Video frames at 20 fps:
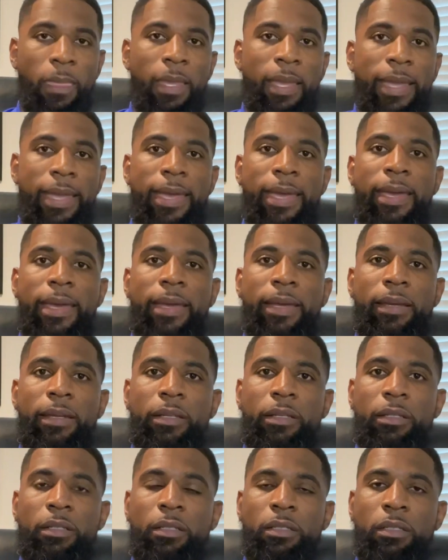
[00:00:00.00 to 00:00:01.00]

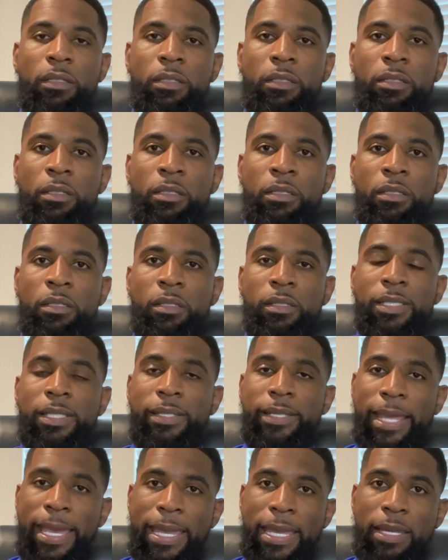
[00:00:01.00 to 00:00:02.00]
And
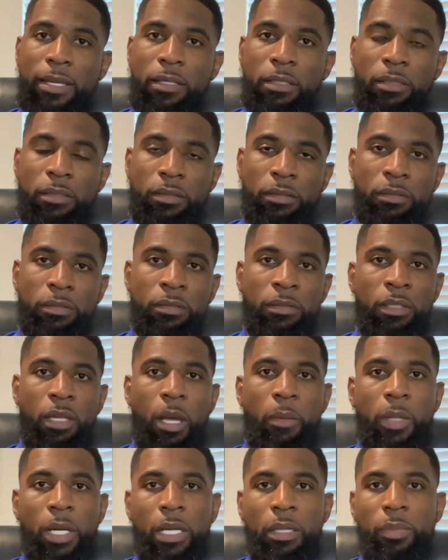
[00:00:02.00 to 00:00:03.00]
today,
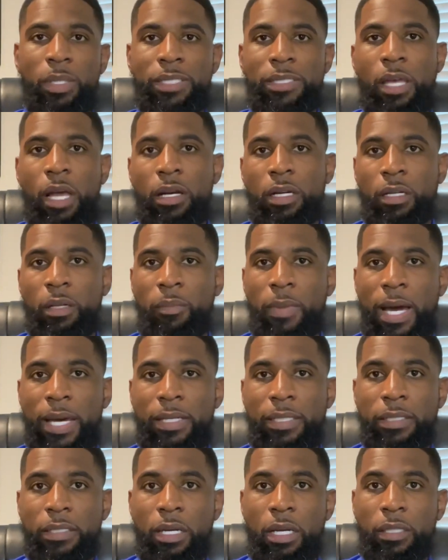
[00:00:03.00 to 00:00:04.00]
I'm gonna be talking about
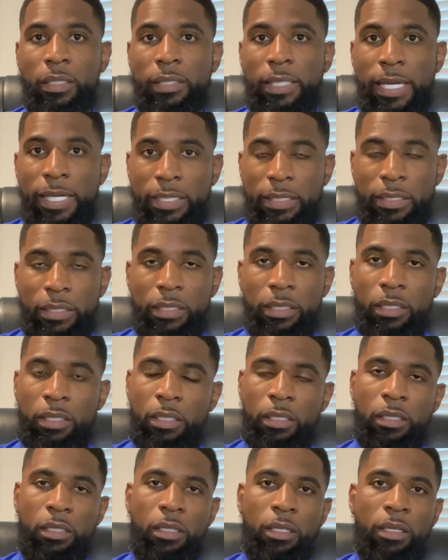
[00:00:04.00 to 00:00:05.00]
a young lady
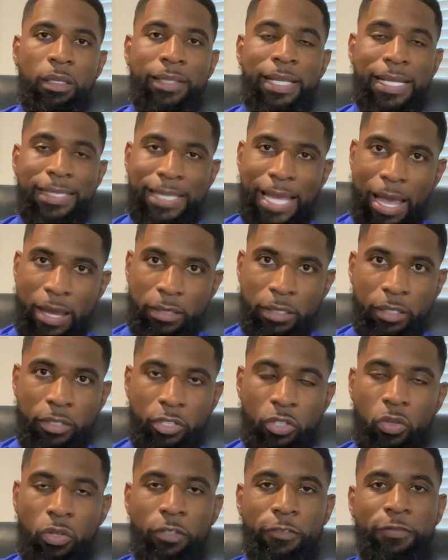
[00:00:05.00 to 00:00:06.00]
that's out here
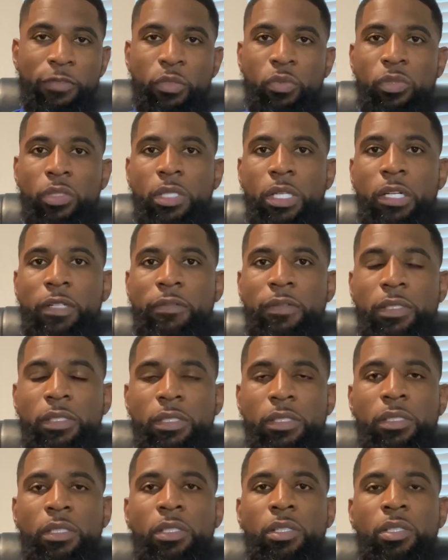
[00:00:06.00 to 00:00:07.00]
doing food
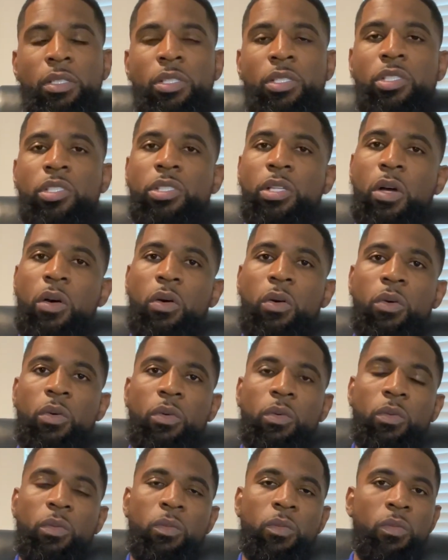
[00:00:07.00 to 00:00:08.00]
service.
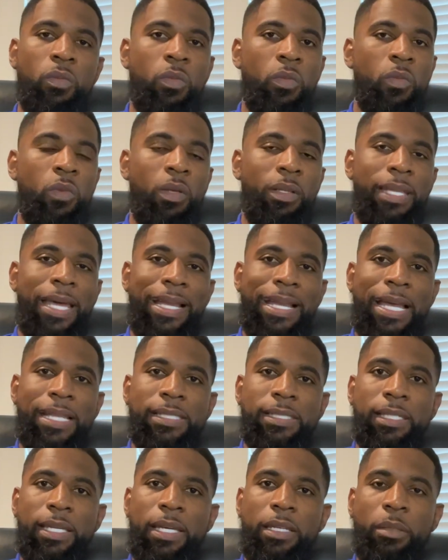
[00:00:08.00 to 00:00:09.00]
So, like I
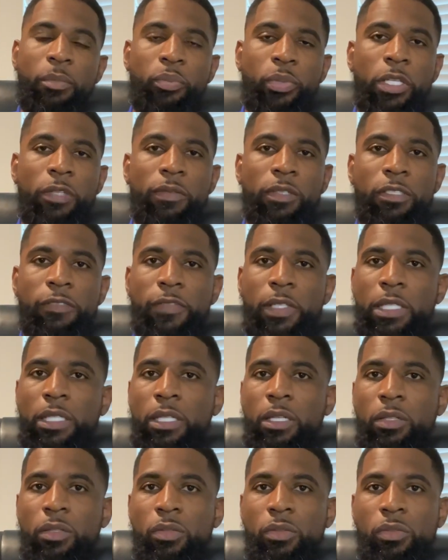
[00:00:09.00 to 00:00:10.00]
said in previous
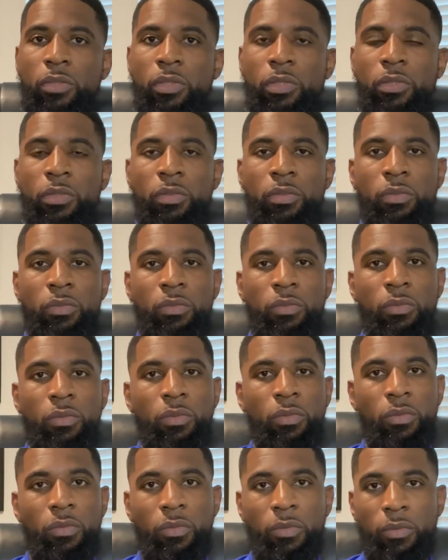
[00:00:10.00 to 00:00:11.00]
videos,
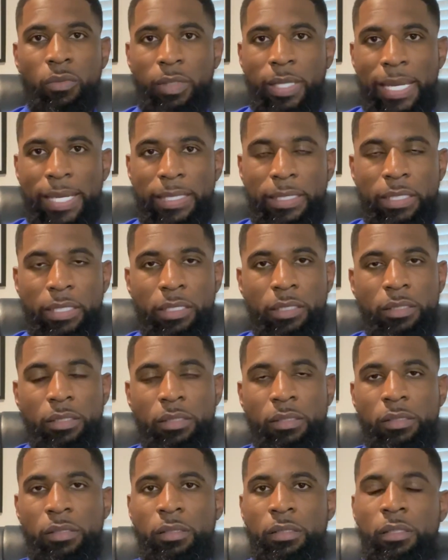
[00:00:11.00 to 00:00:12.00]

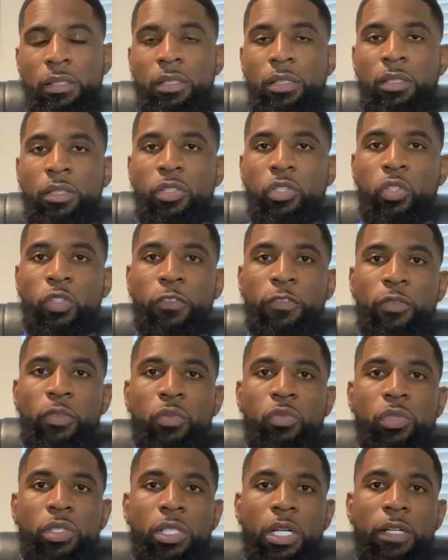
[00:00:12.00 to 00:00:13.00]
ladies do
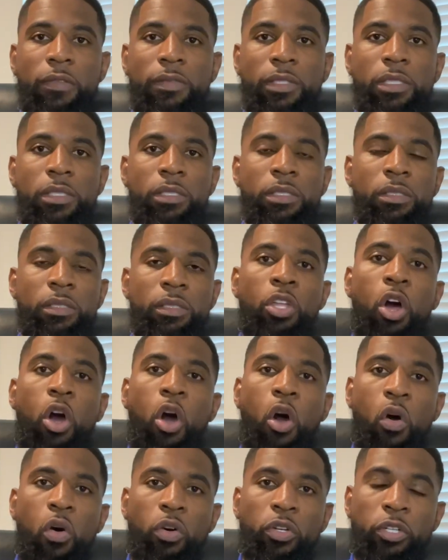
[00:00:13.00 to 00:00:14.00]
food service,
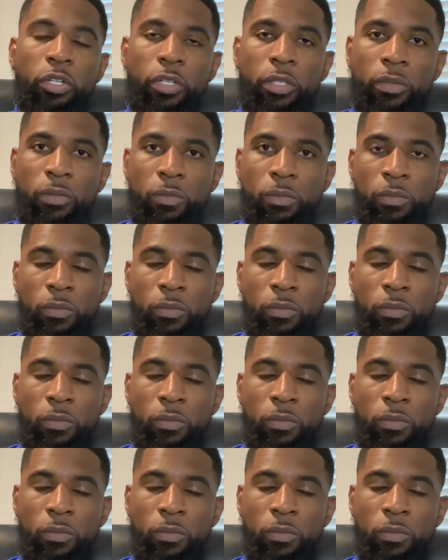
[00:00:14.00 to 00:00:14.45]
older